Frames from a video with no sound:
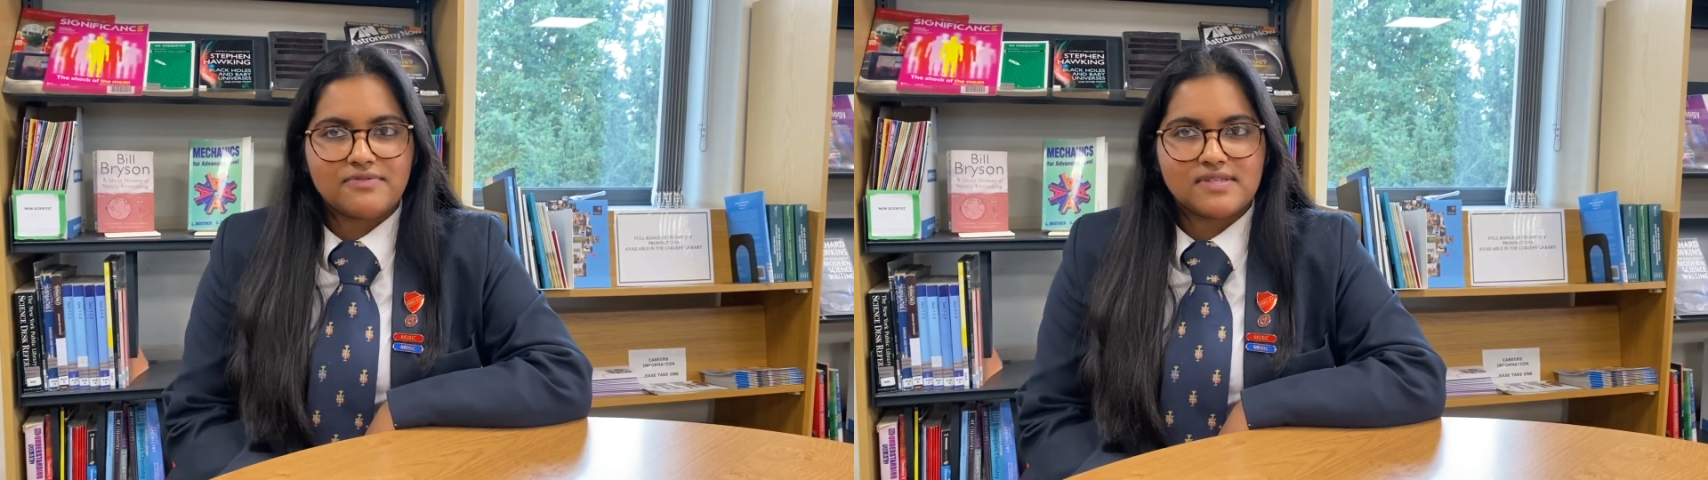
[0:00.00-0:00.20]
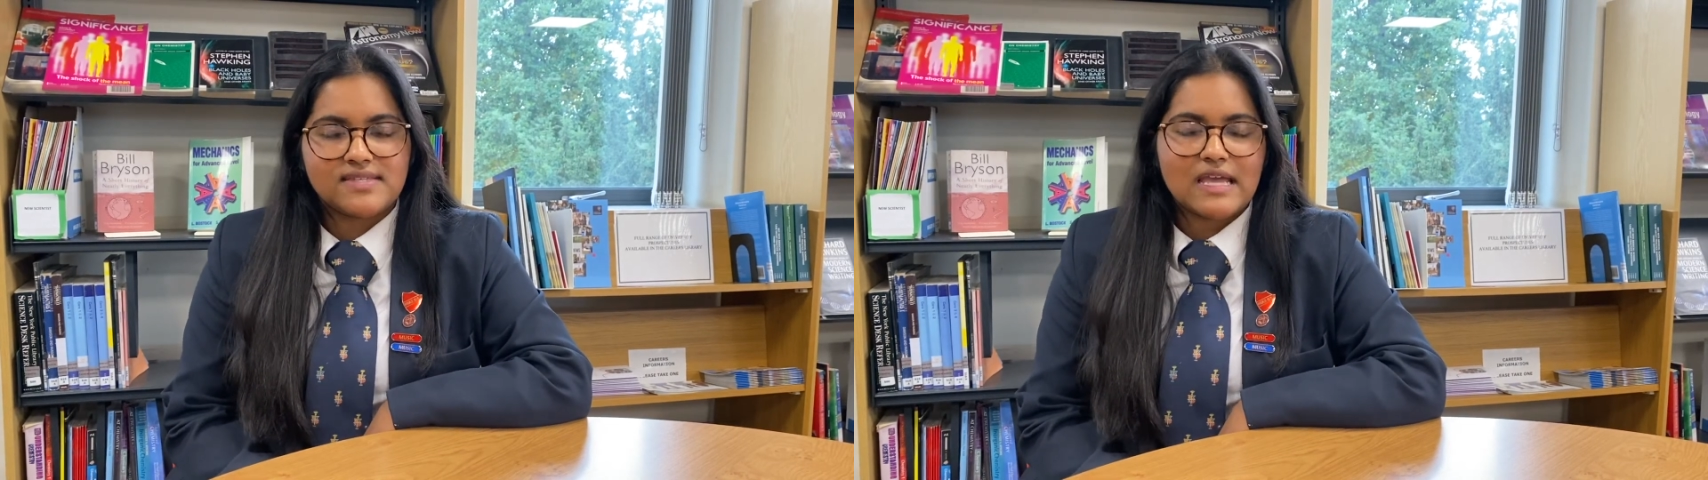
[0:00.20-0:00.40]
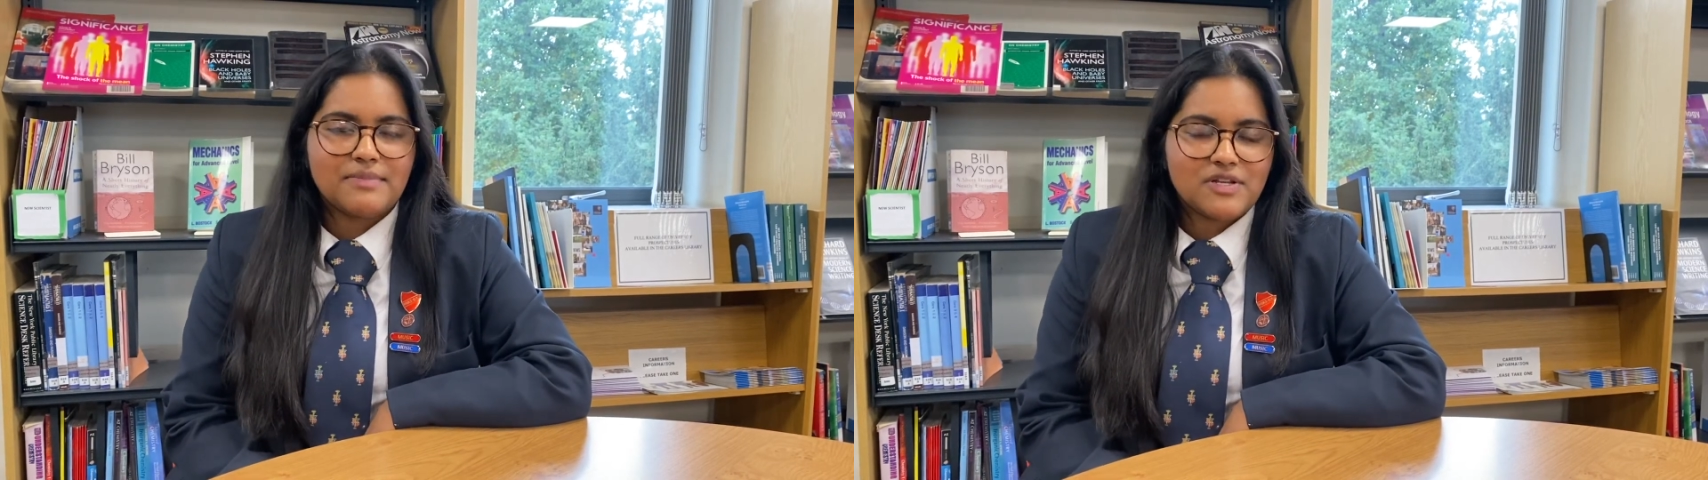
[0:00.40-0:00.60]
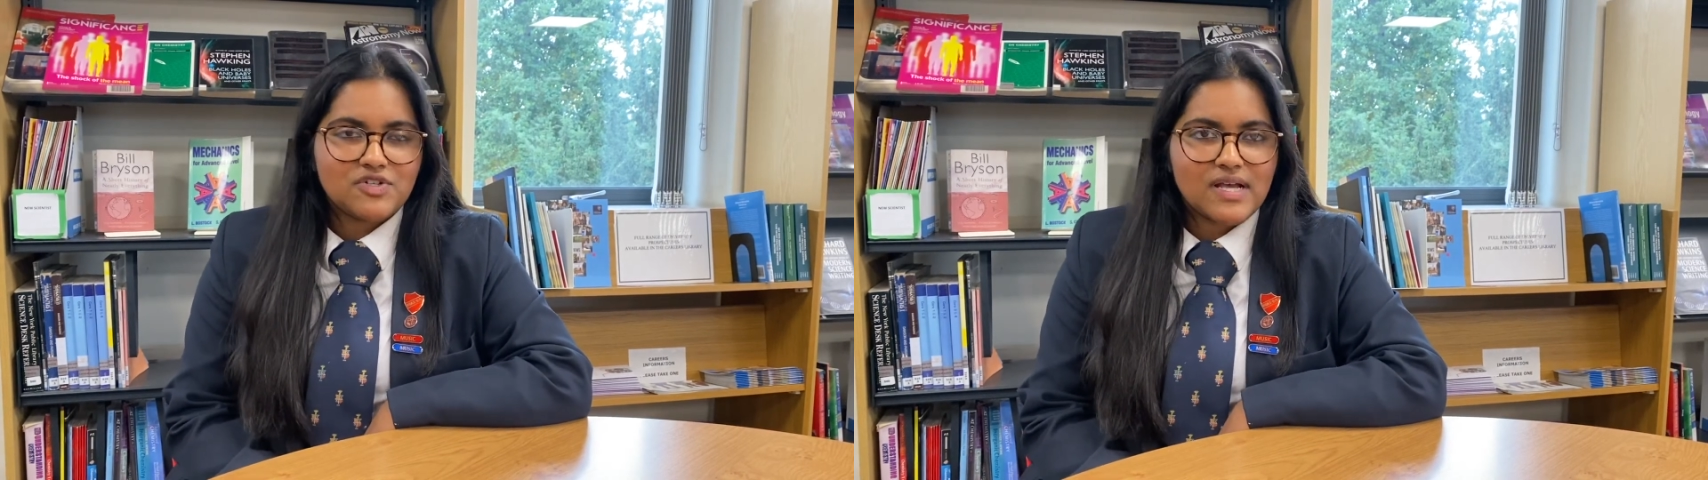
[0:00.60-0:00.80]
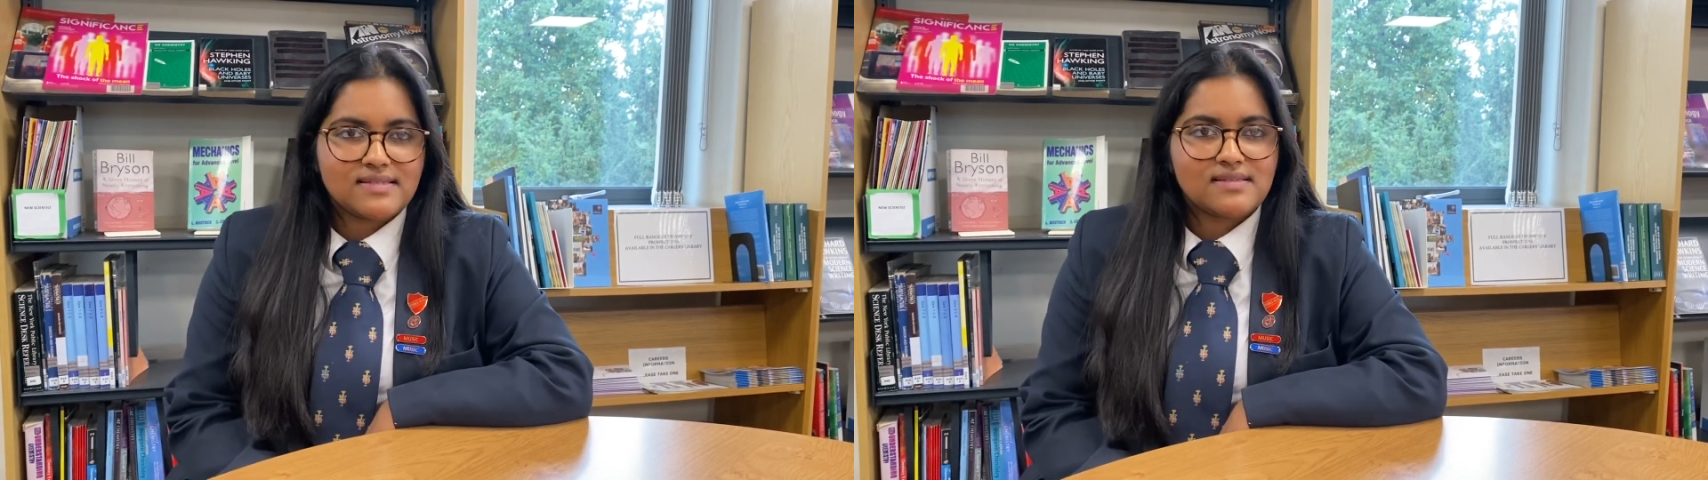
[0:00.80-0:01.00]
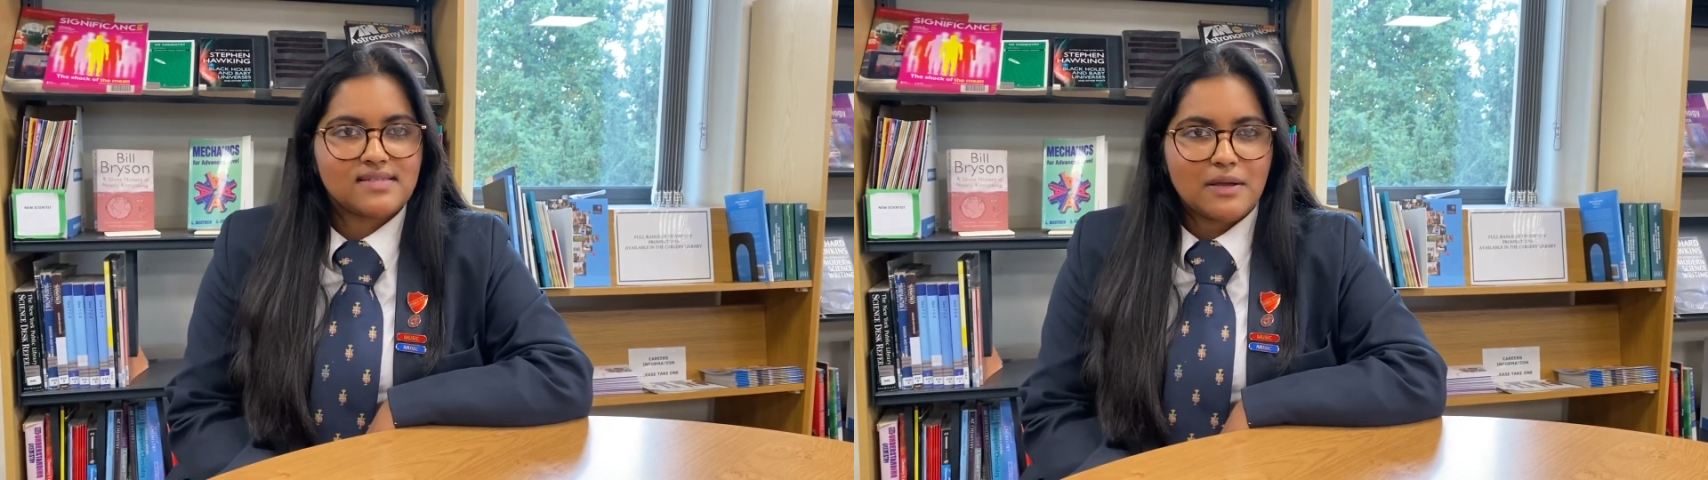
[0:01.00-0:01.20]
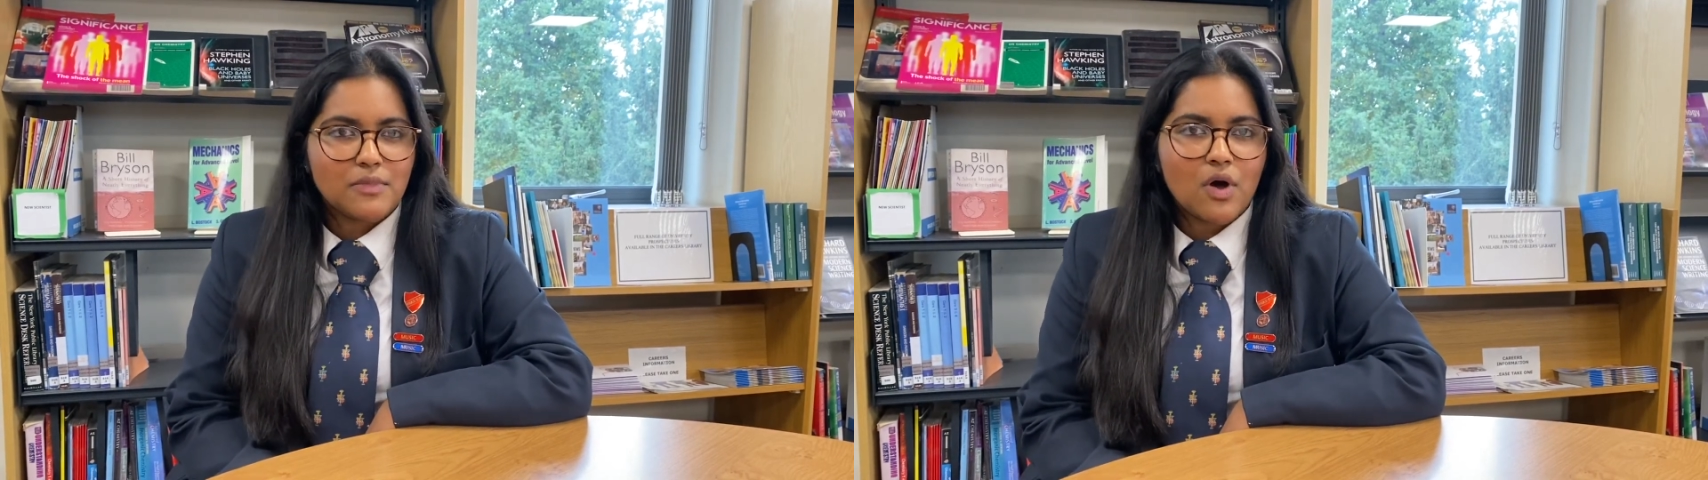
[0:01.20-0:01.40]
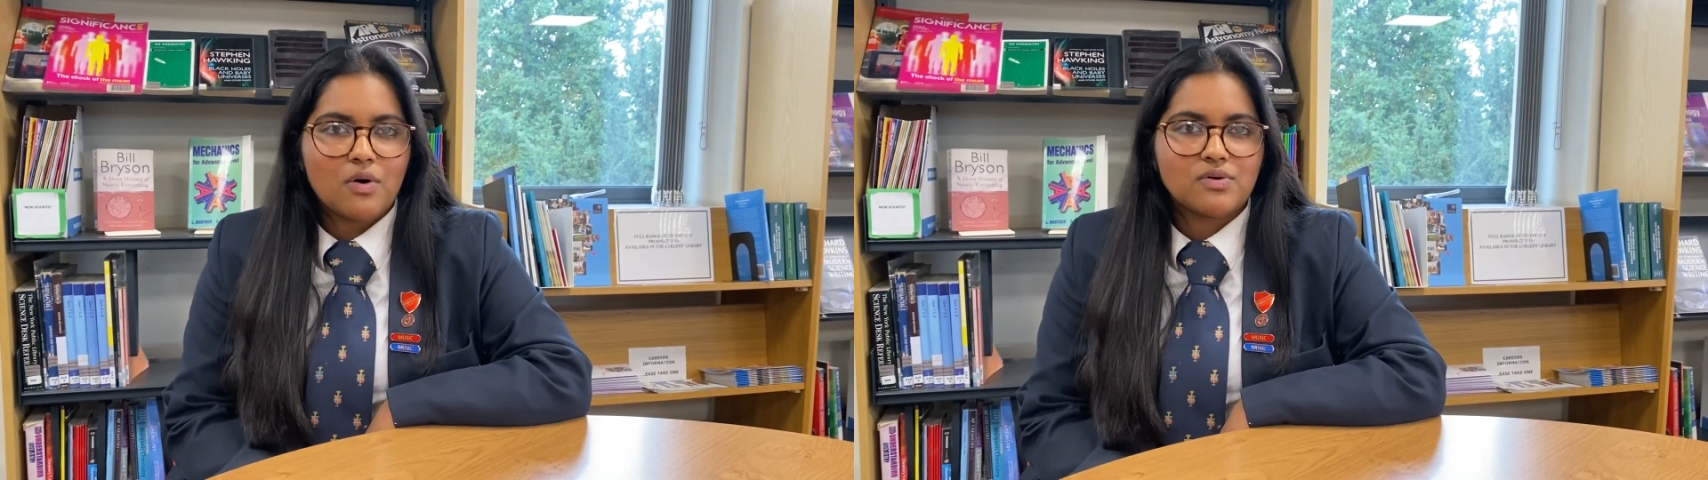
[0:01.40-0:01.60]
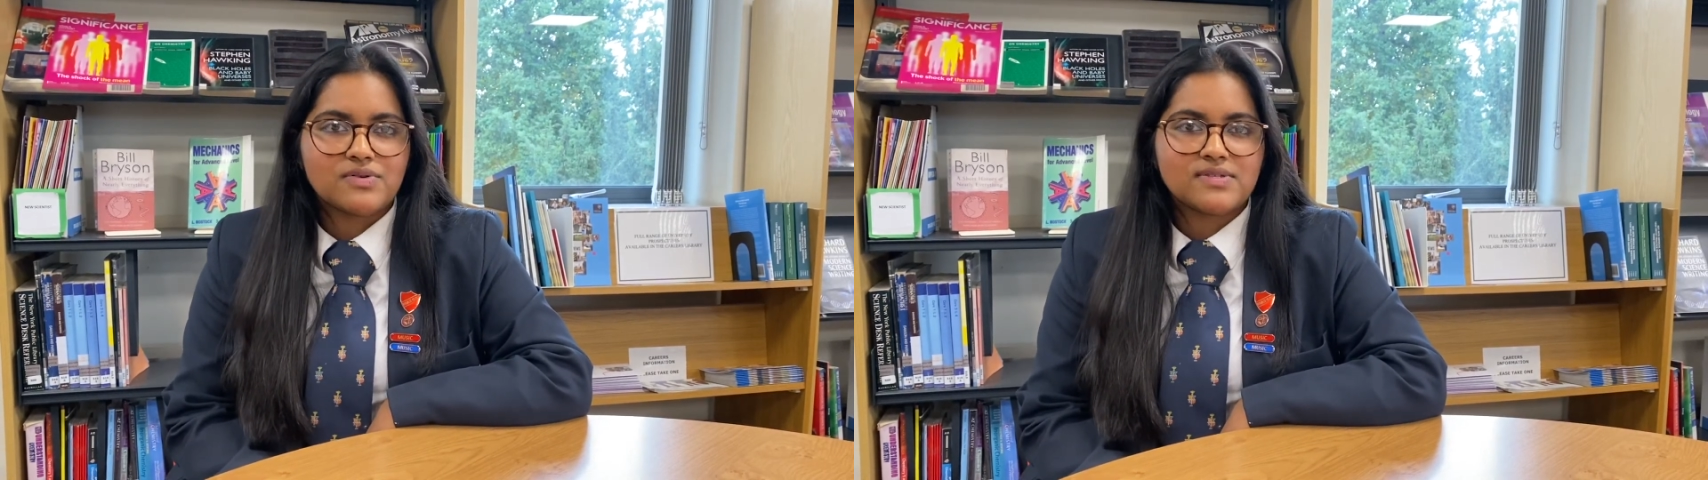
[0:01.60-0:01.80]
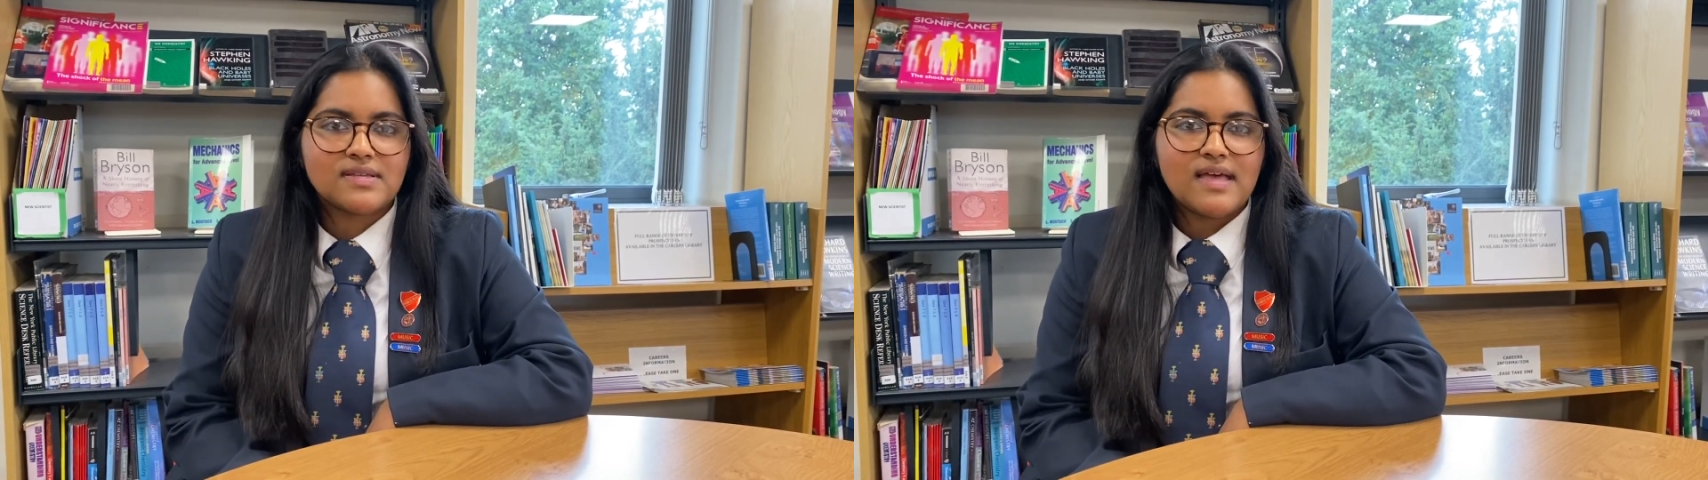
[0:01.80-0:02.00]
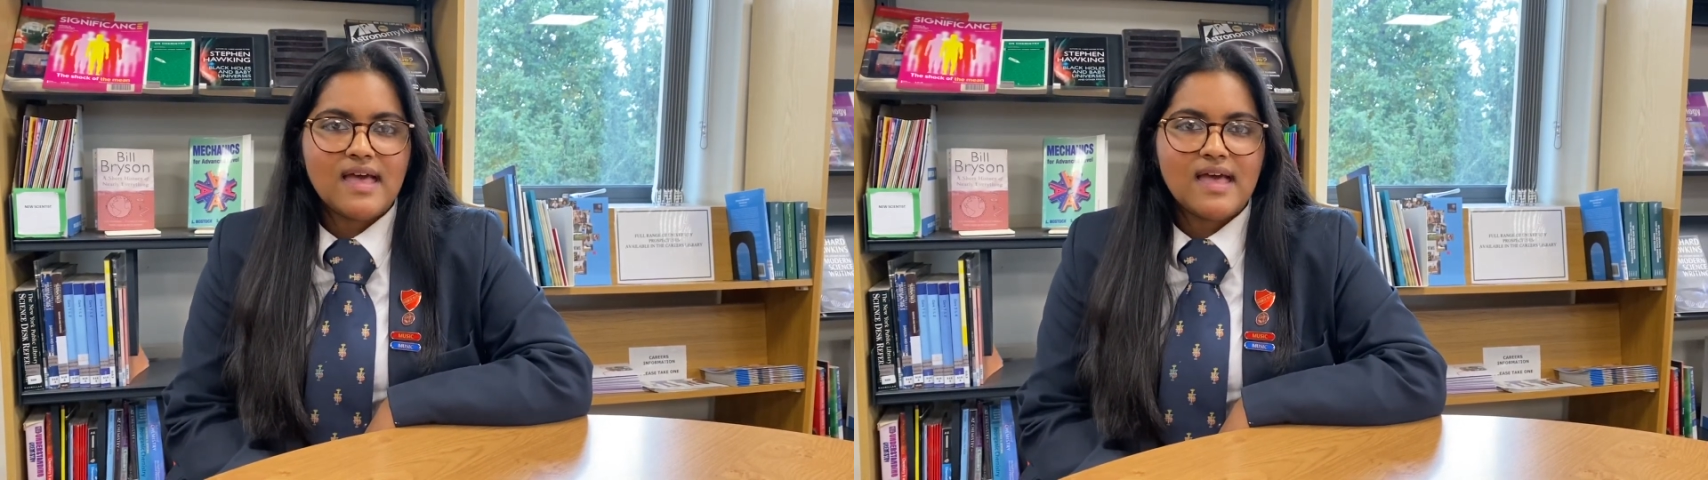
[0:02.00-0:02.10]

the same interests, the same goals